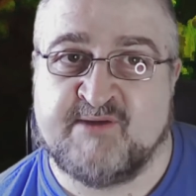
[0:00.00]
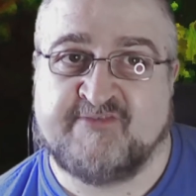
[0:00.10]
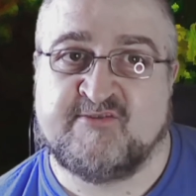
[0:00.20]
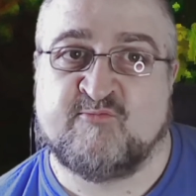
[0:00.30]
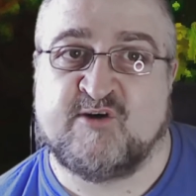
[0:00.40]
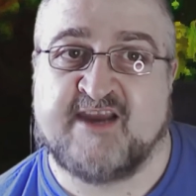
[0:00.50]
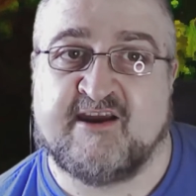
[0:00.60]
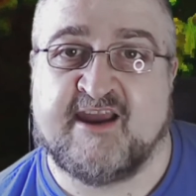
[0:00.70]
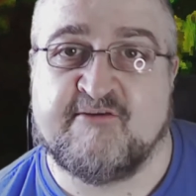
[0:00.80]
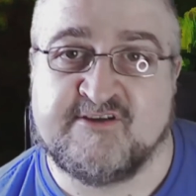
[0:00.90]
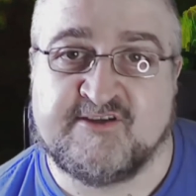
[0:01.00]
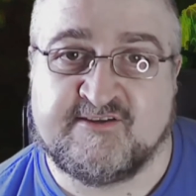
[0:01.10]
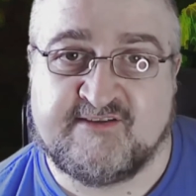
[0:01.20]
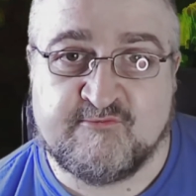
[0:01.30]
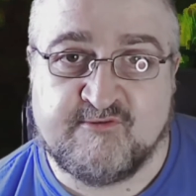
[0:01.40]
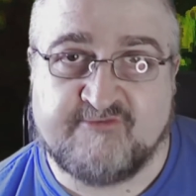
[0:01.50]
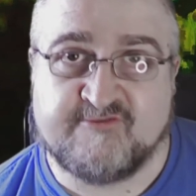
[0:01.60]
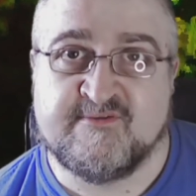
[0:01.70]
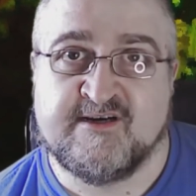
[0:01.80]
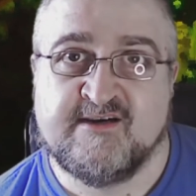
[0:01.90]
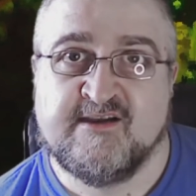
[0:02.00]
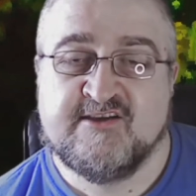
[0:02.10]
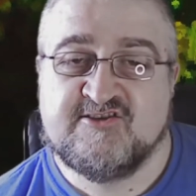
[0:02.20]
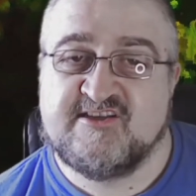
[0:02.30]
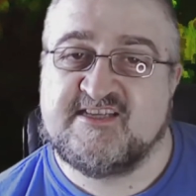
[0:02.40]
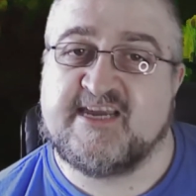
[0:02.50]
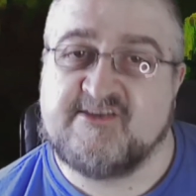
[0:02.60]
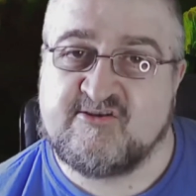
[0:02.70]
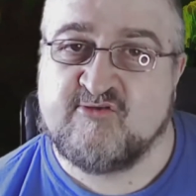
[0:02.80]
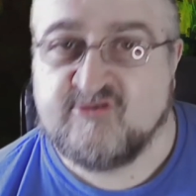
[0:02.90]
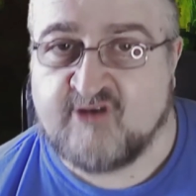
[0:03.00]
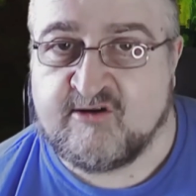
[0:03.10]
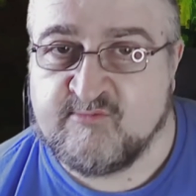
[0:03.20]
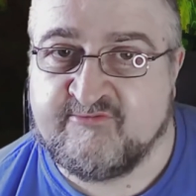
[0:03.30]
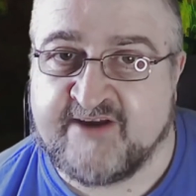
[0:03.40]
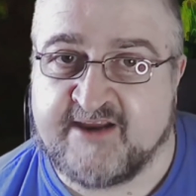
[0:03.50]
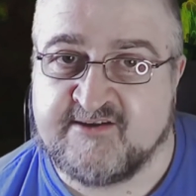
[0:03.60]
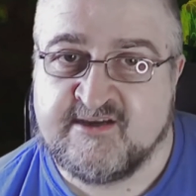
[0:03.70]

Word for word: but they have to work out how to deal with him. So they decide to go along with it.